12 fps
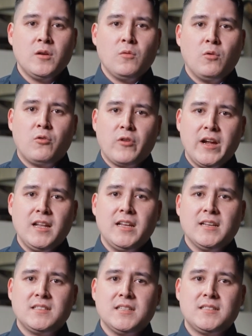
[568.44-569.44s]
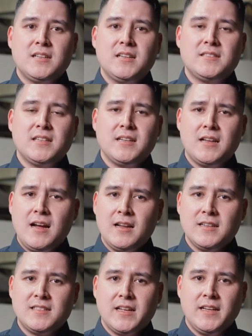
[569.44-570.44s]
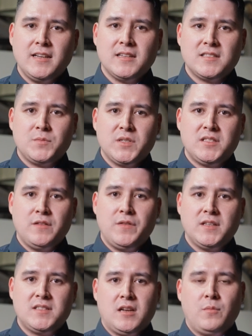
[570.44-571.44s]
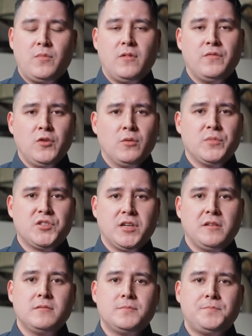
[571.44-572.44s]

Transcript: will greatly assist us in understanding the specific setup of your machine.